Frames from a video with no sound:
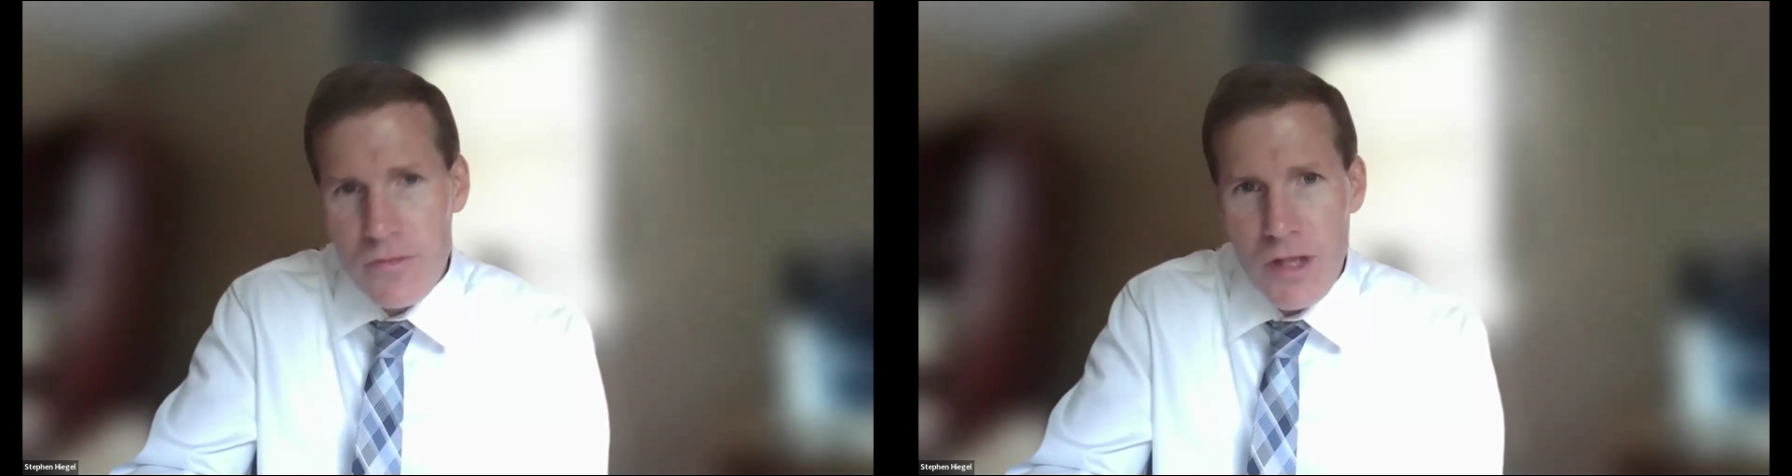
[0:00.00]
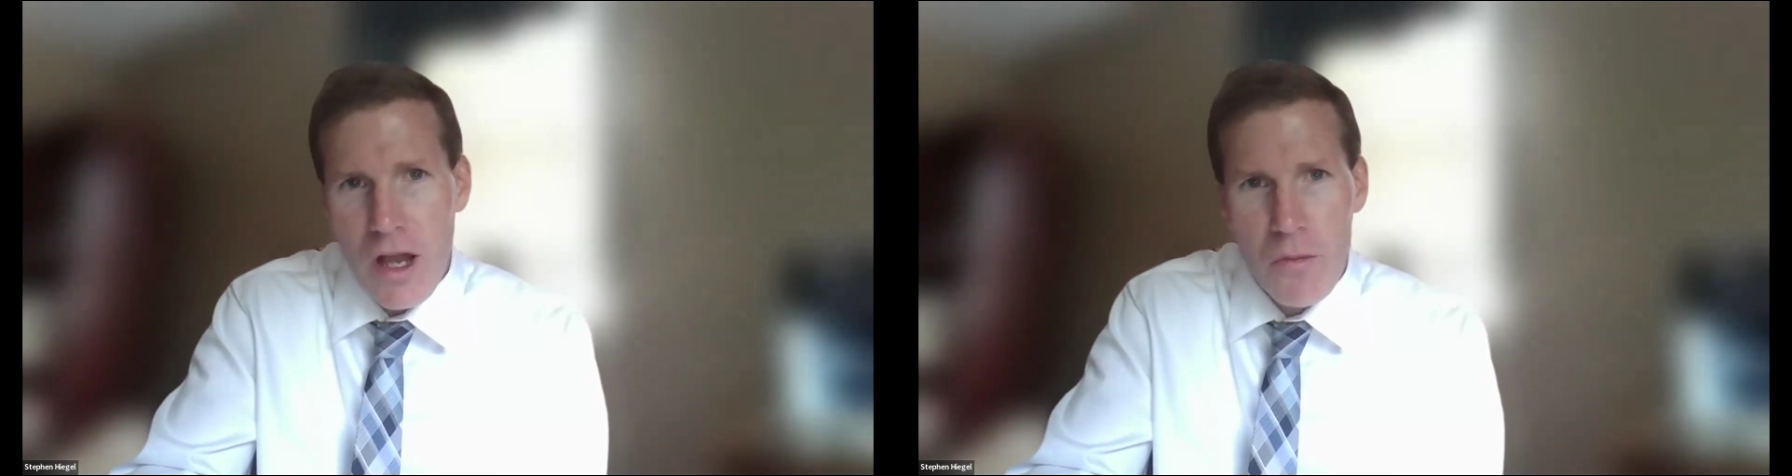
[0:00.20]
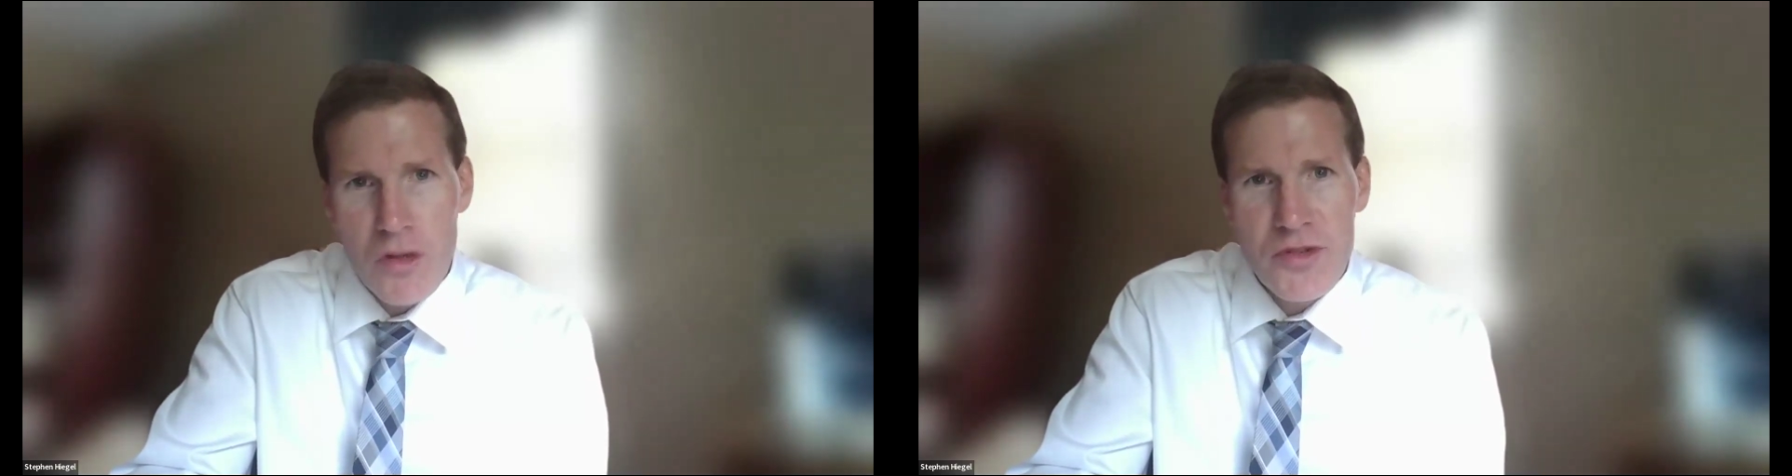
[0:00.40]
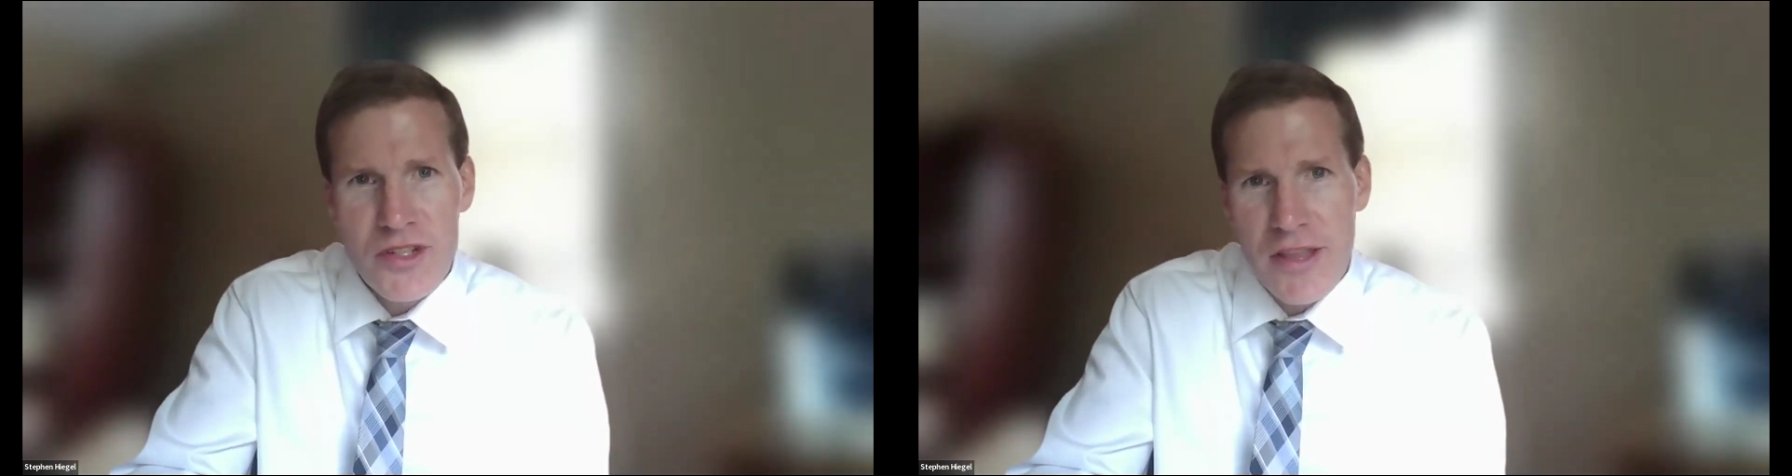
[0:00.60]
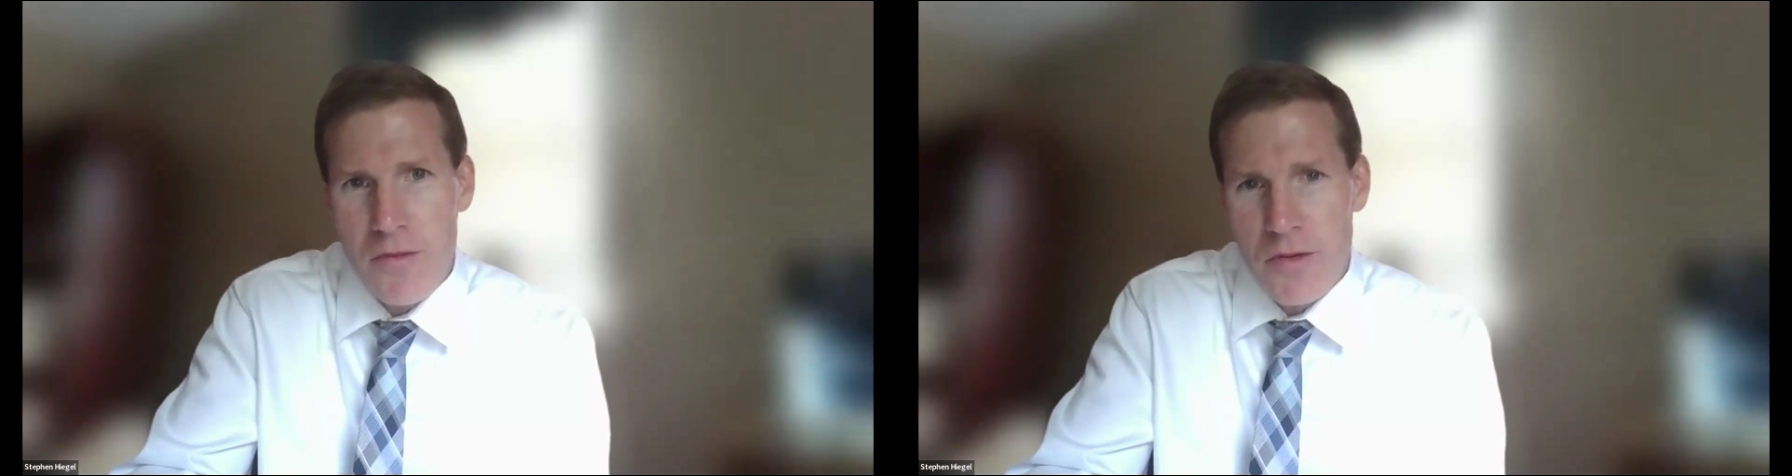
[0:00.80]
Once we set
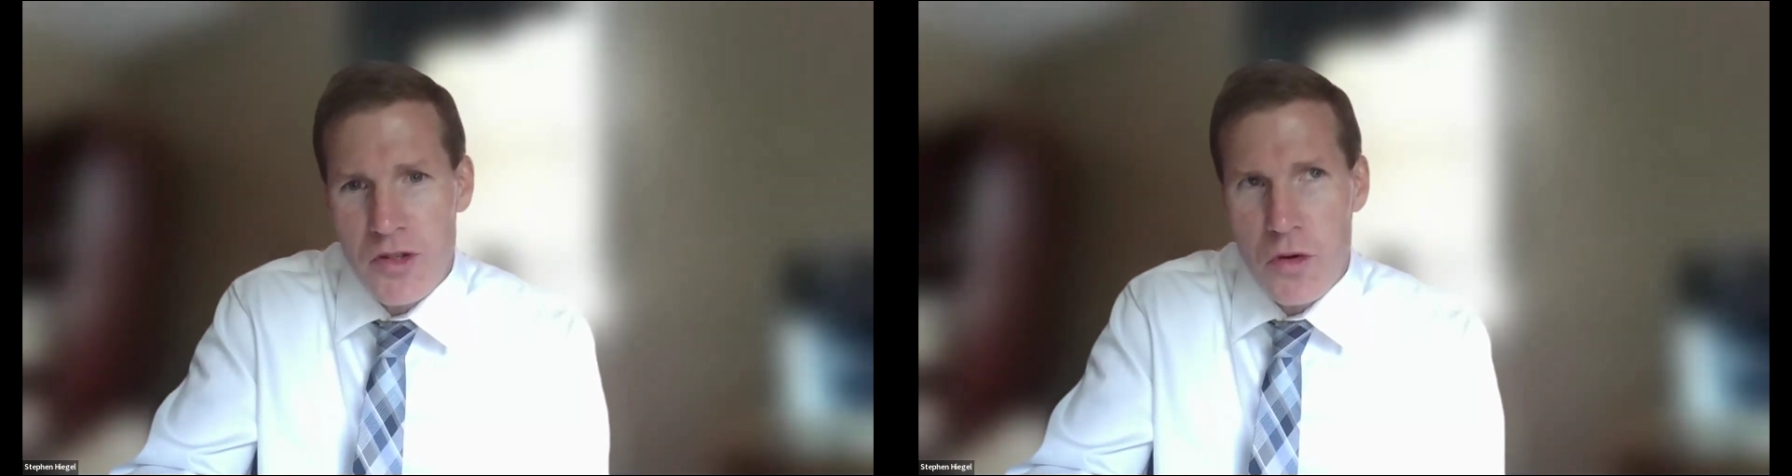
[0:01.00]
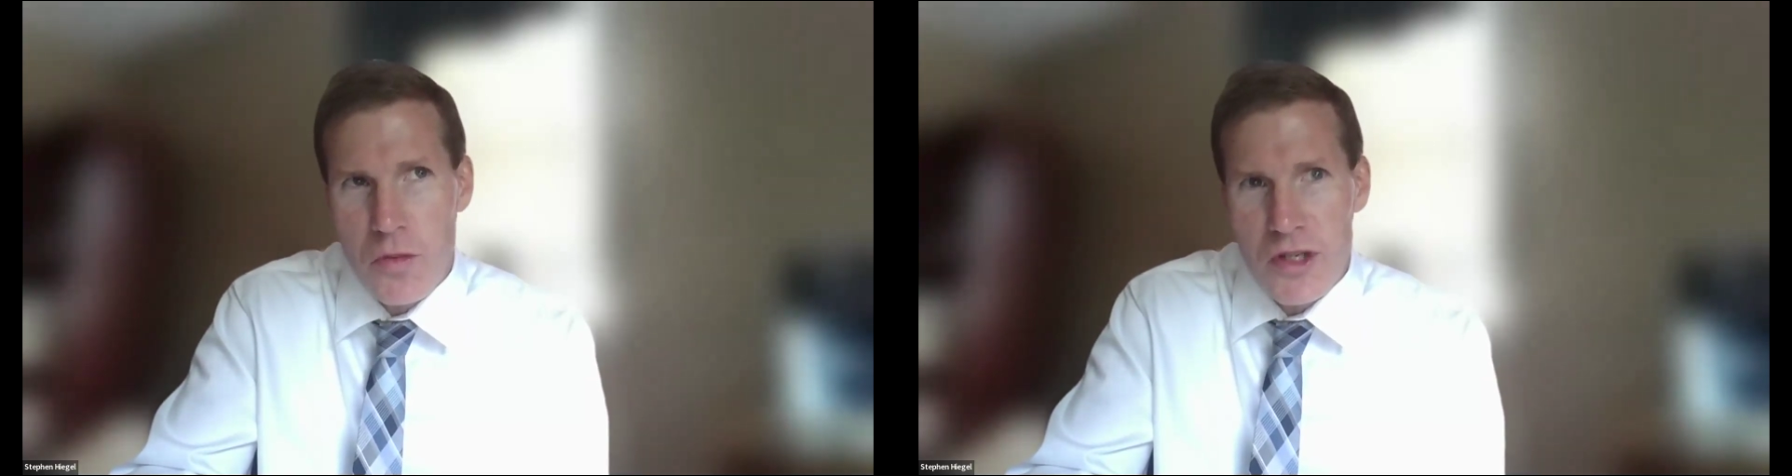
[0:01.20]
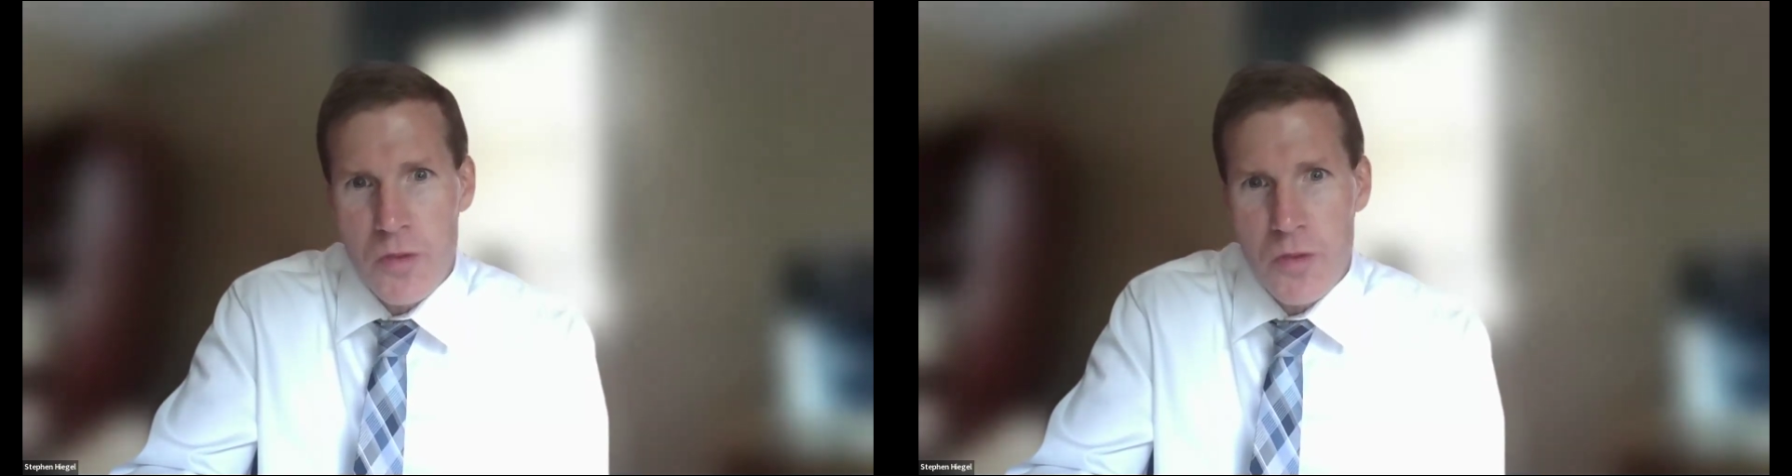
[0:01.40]
them up as a workplace